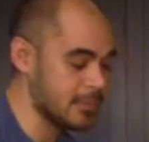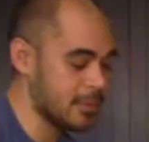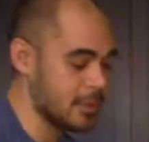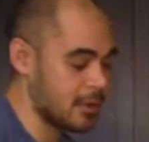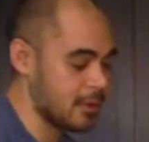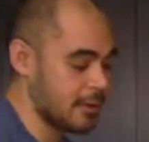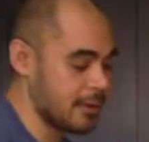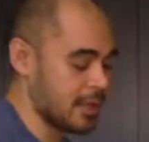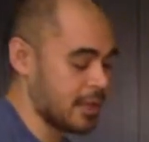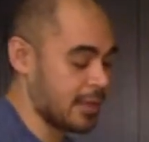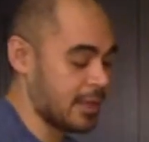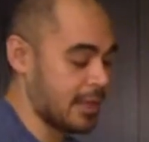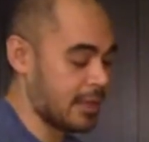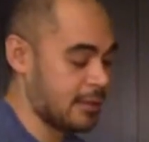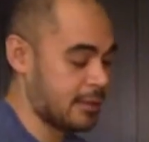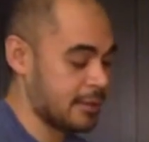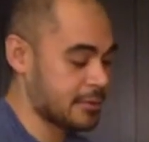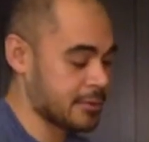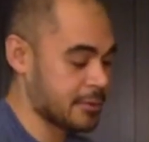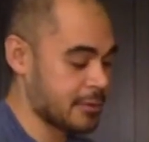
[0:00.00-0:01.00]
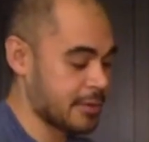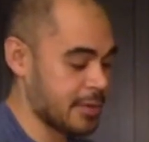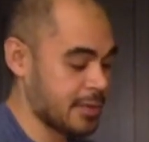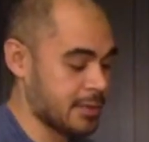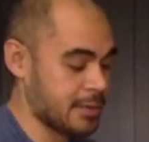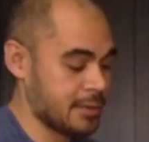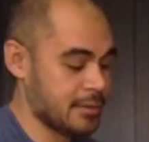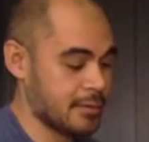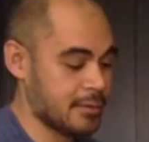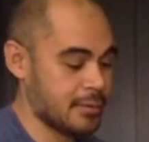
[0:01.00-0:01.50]
Okay, that looks great.
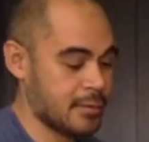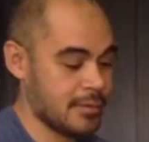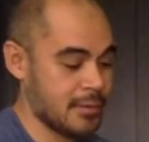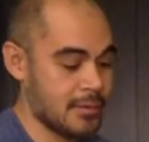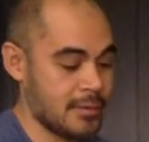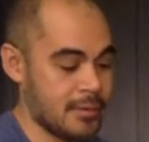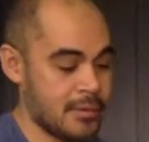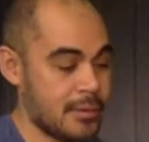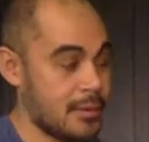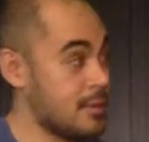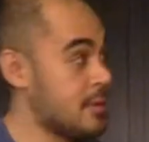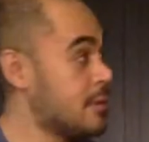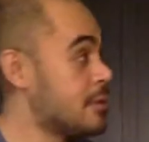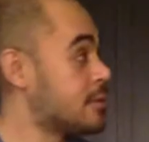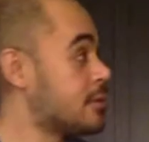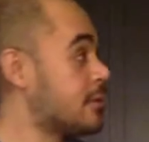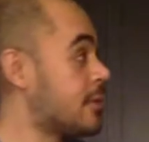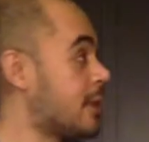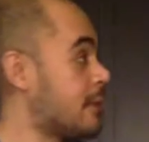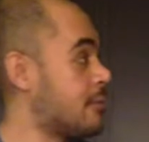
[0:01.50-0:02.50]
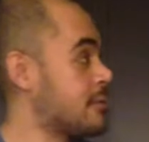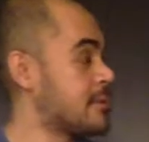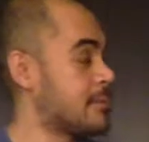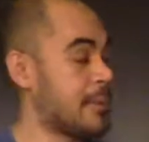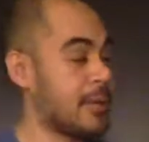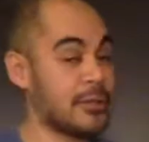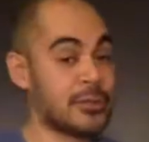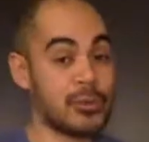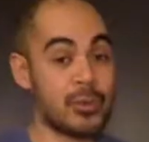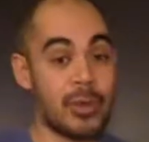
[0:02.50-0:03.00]
So that was
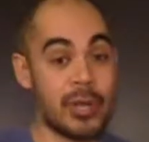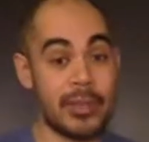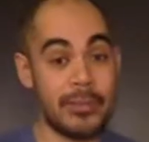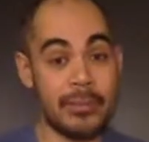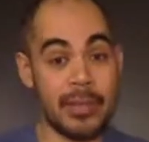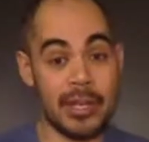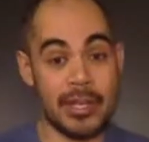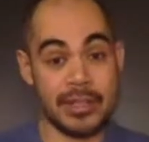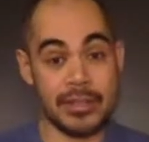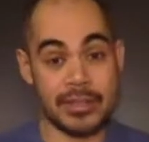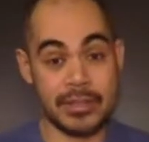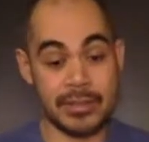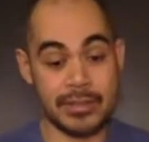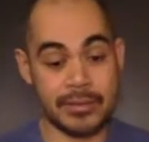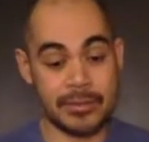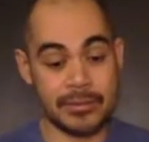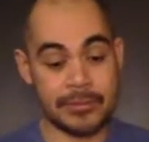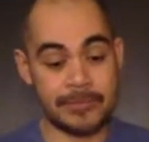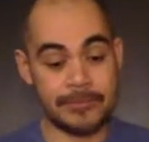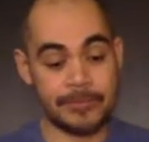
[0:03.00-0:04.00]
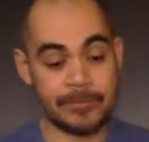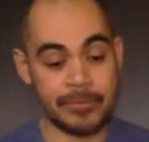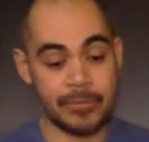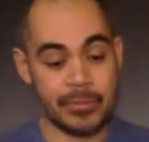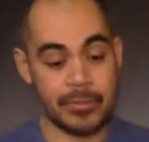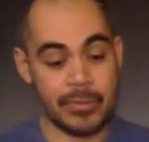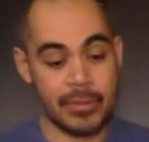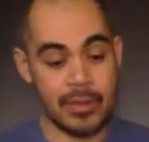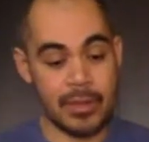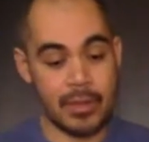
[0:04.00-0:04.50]
about 20 minutes
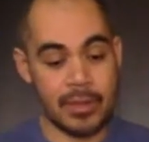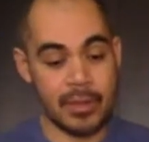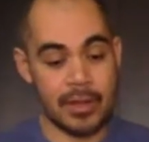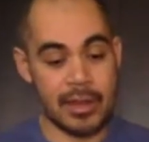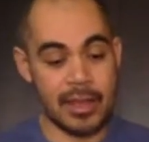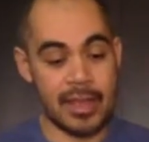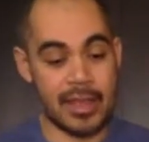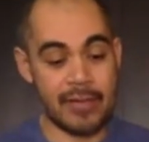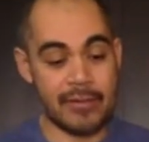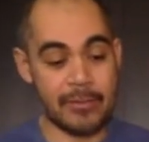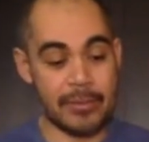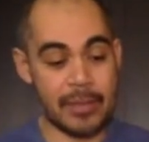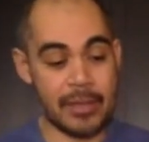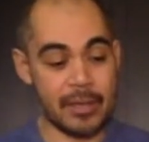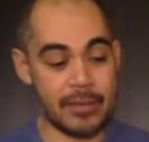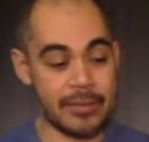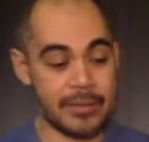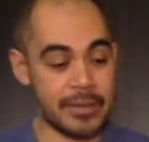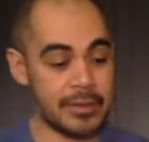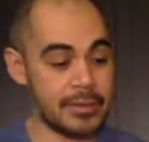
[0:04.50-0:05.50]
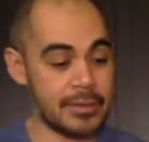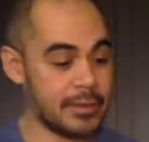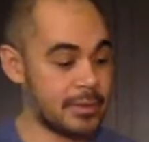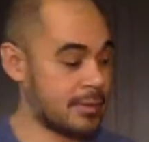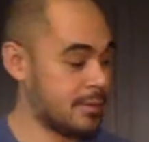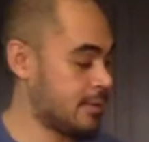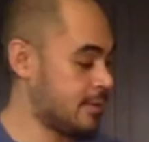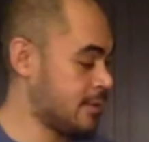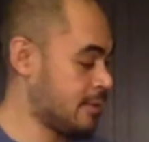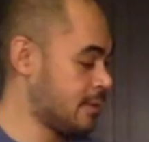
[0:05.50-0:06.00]
that I had in my oven.
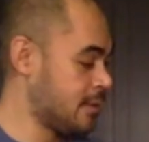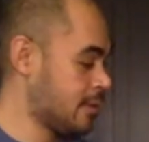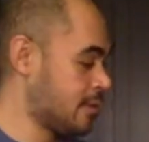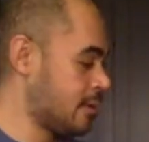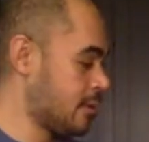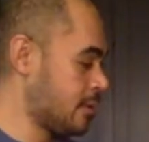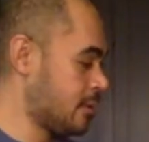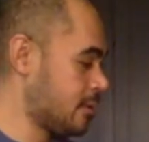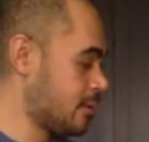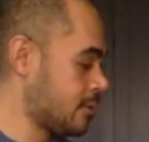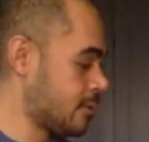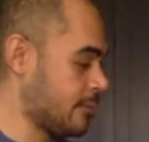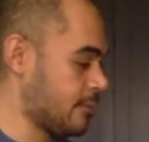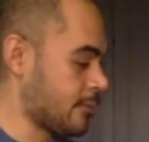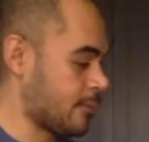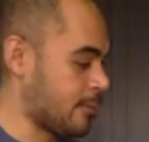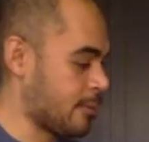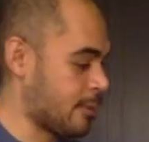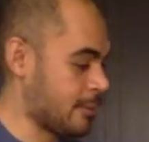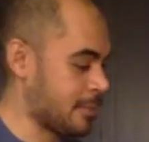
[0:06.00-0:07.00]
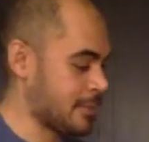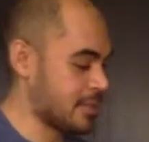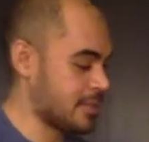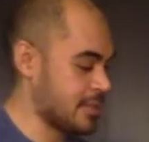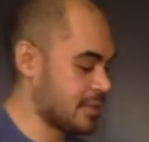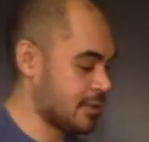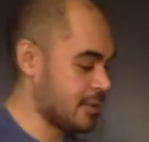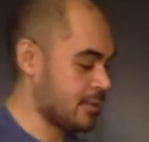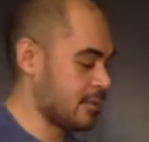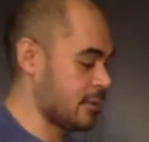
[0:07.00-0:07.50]
So for
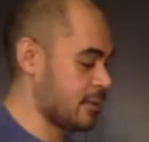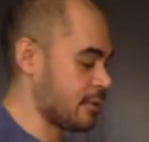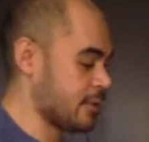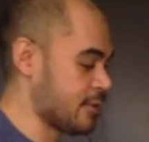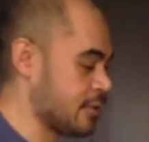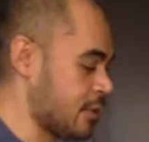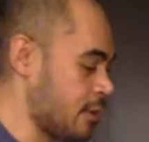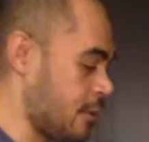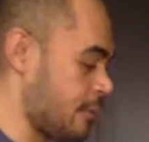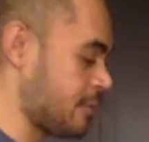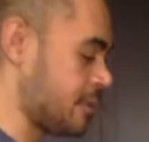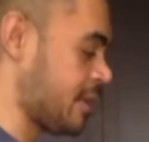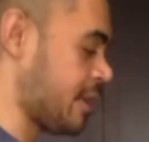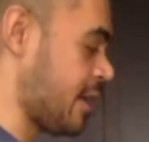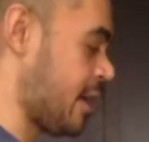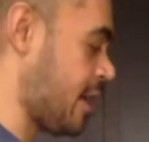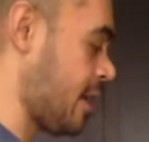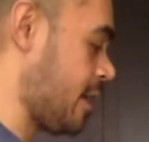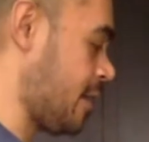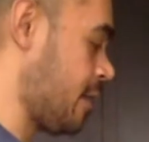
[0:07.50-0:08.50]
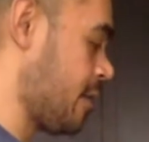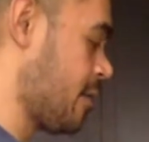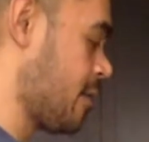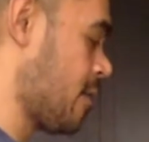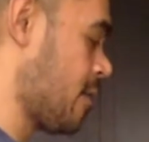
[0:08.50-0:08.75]
purposes of our show today,